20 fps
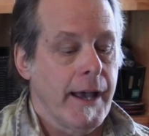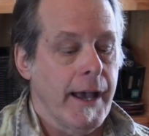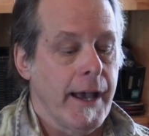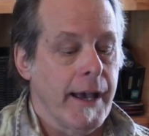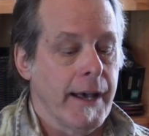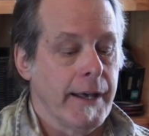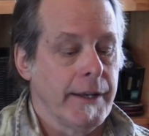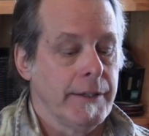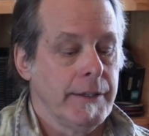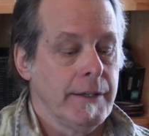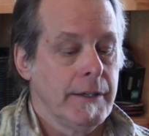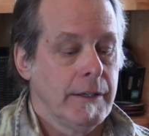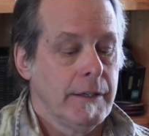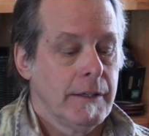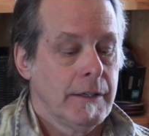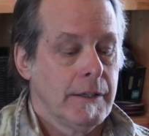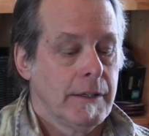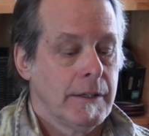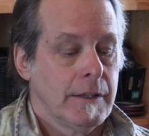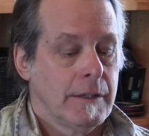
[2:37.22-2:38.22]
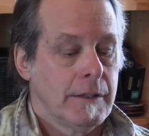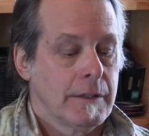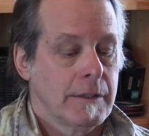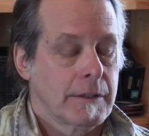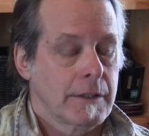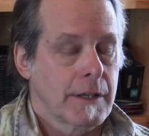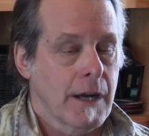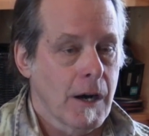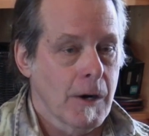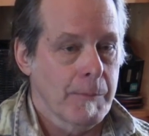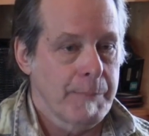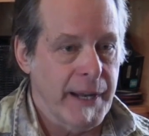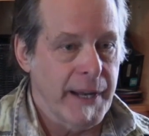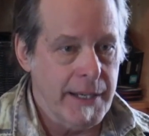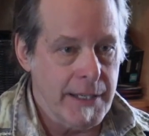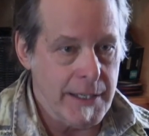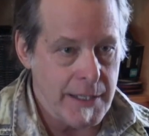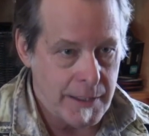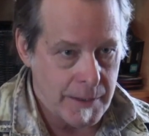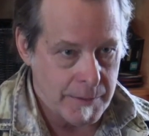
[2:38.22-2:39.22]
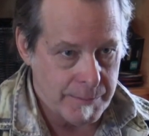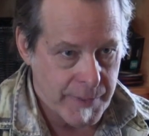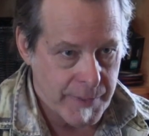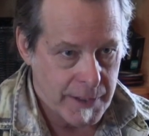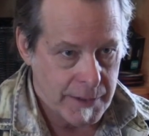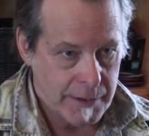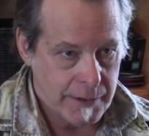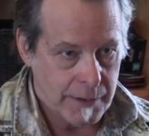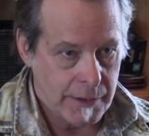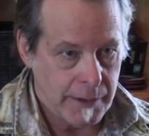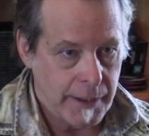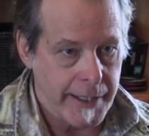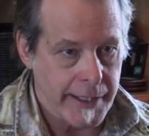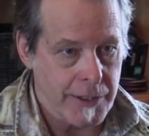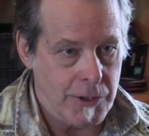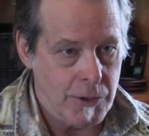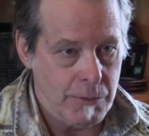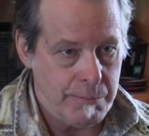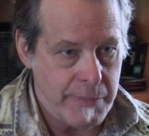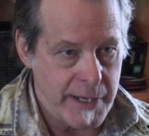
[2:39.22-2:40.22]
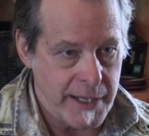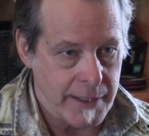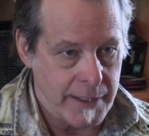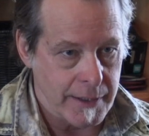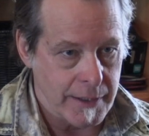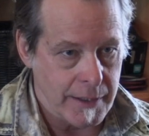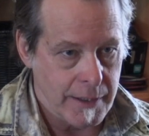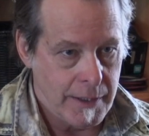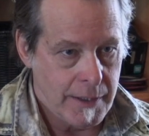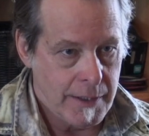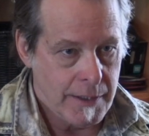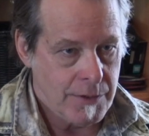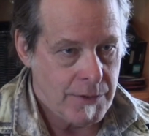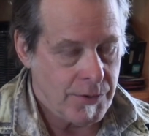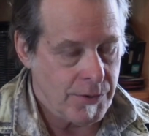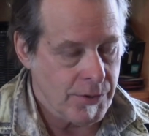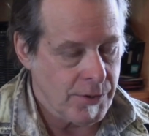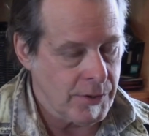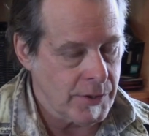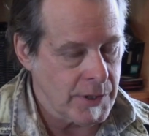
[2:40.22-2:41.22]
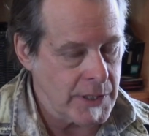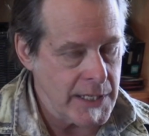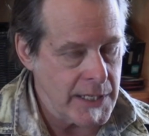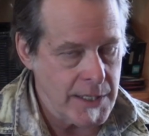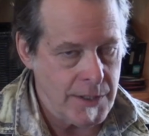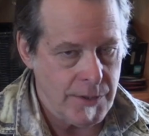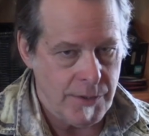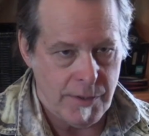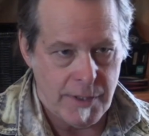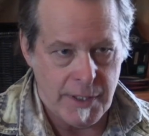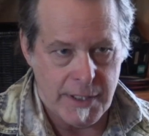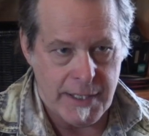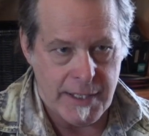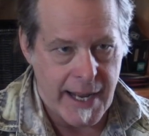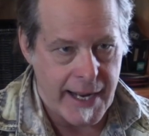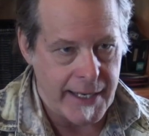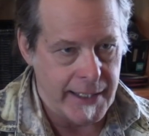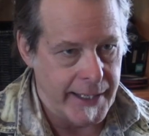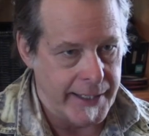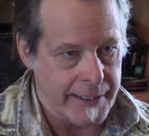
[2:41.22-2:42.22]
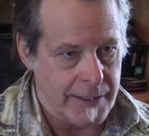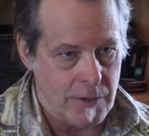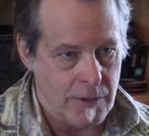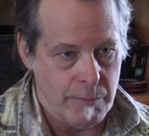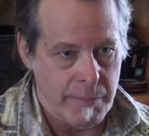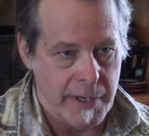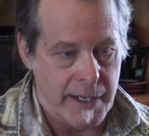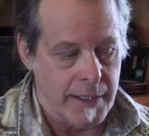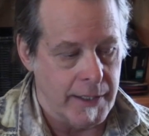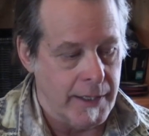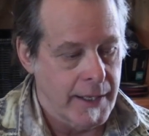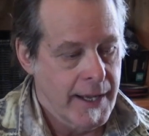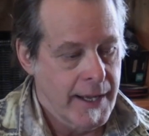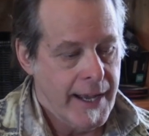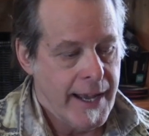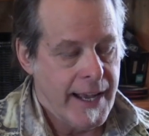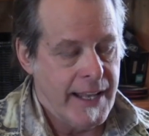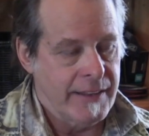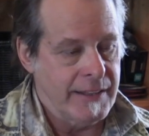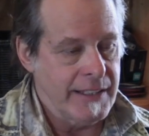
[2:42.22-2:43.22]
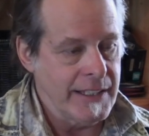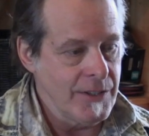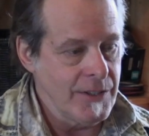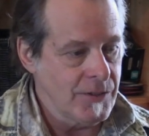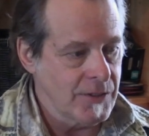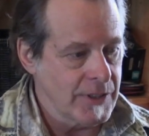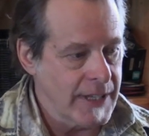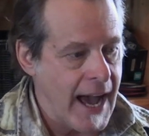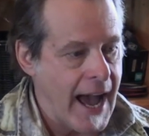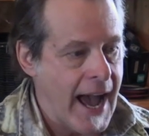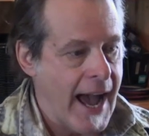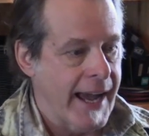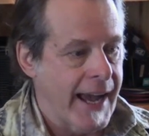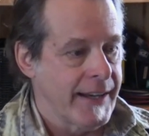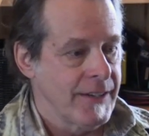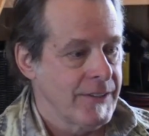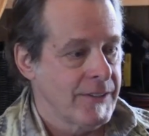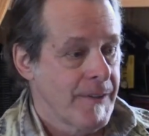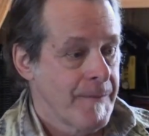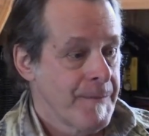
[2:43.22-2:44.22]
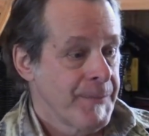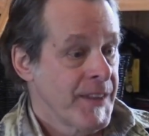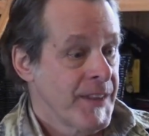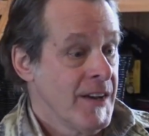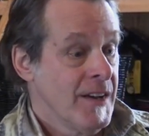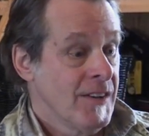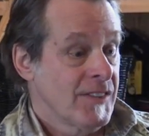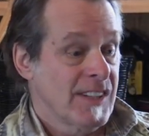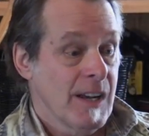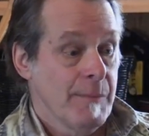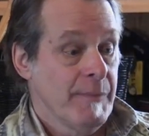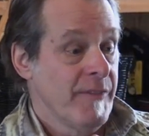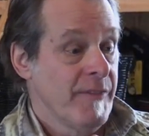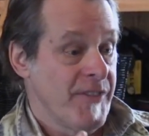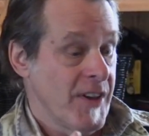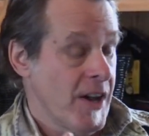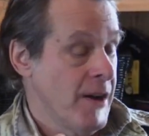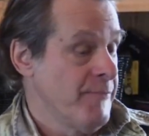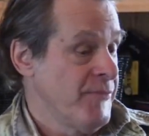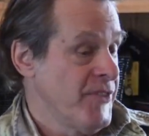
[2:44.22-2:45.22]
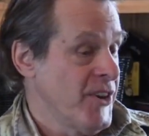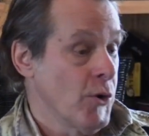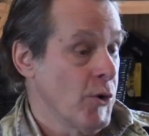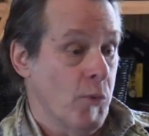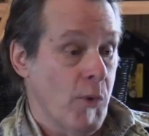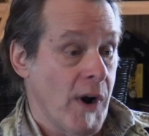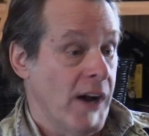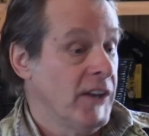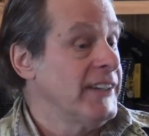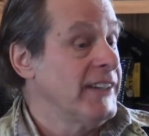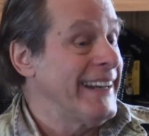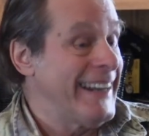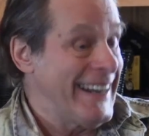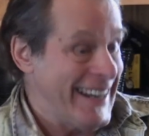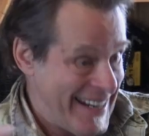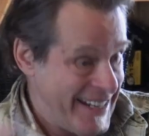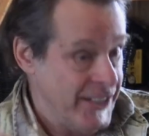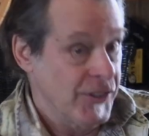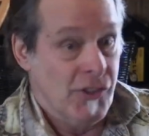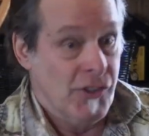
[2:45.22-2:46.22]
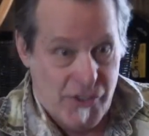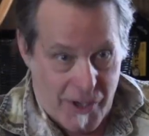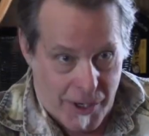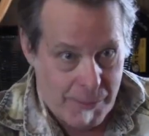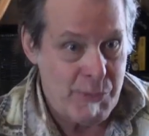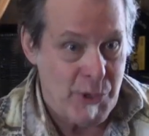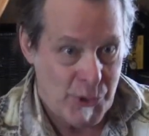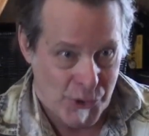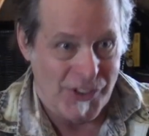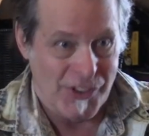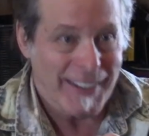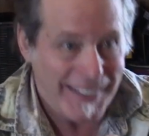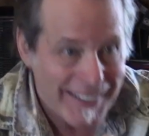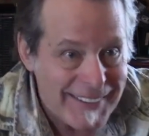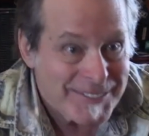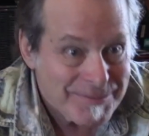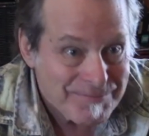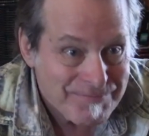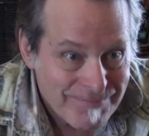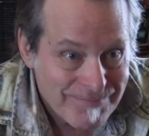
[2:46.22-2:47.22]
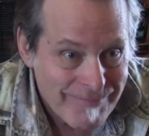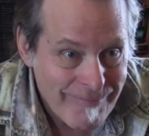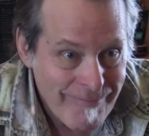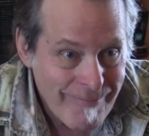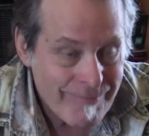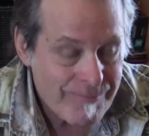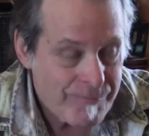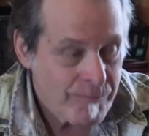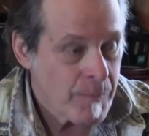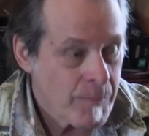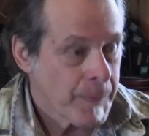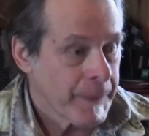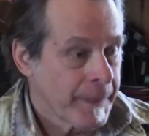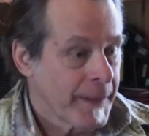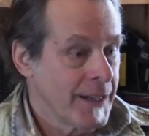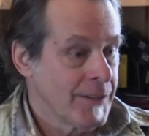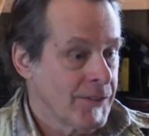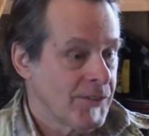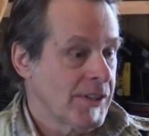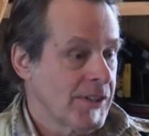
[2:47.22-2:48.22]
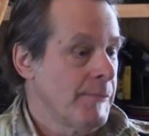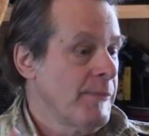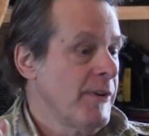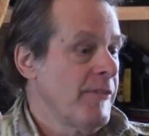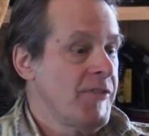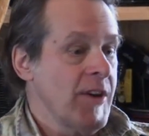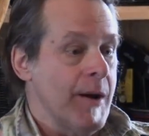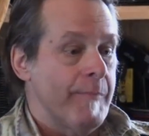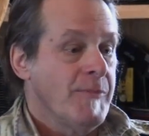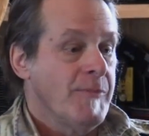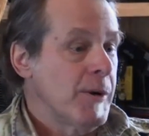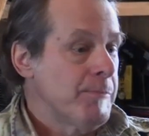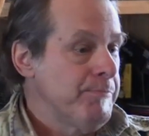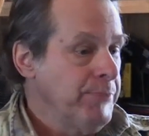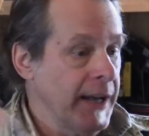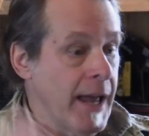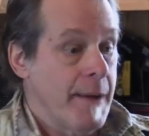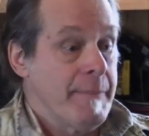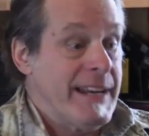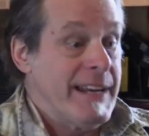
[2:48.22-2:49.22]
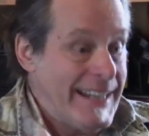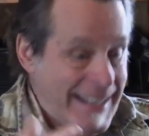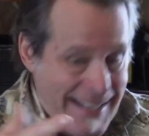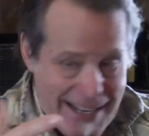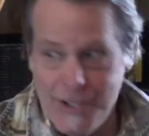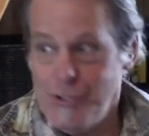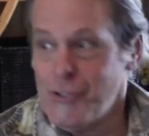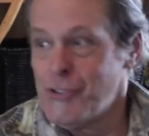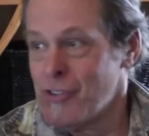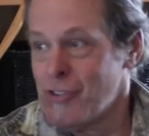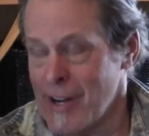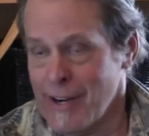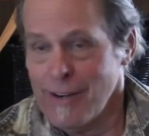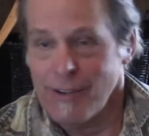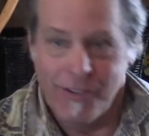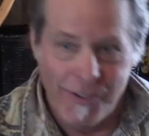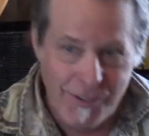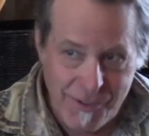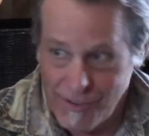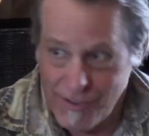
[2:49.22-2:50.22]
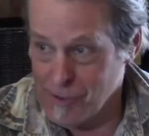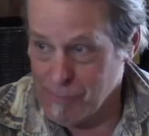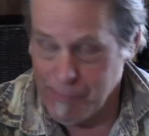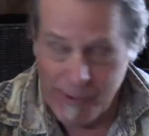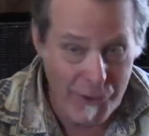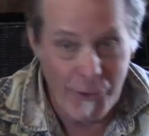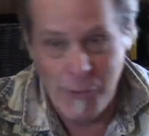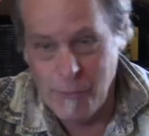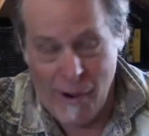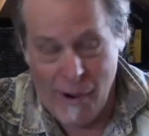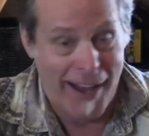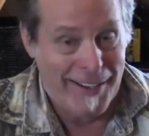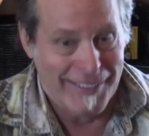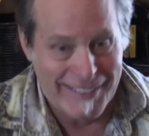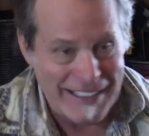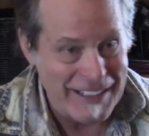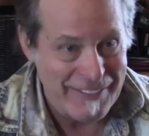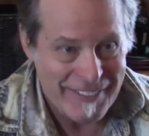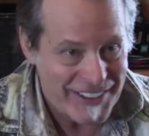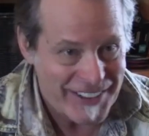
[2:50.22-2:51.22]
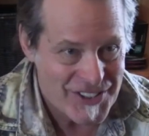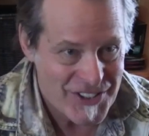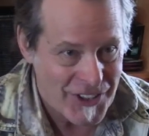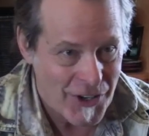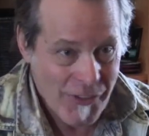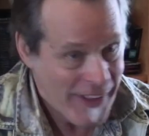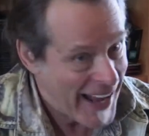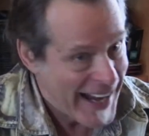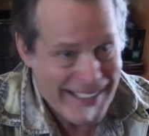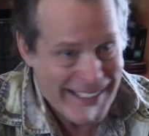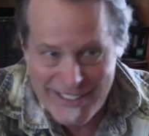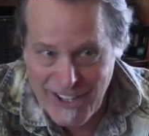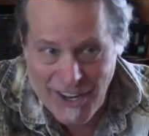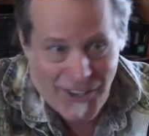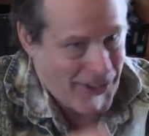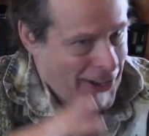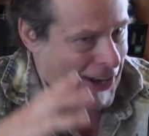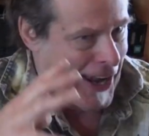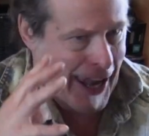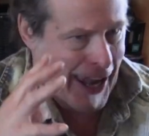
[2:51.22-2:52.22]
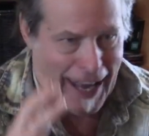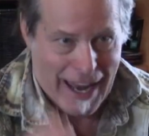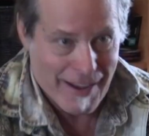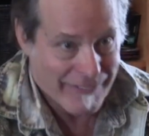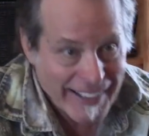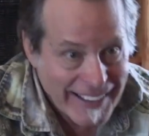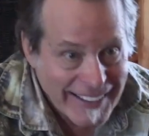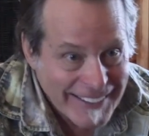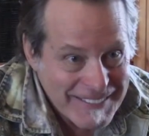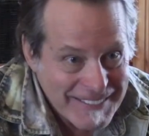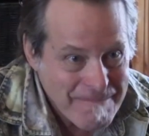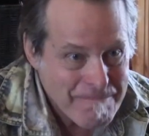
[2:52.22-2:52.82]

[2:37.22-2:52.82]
And carpe diem, like you mean it seize the day like you mean it. And these guys, some of them, their welding is their music. And some of them, their plumbing is their Spirit of Wild TV show. They just love it.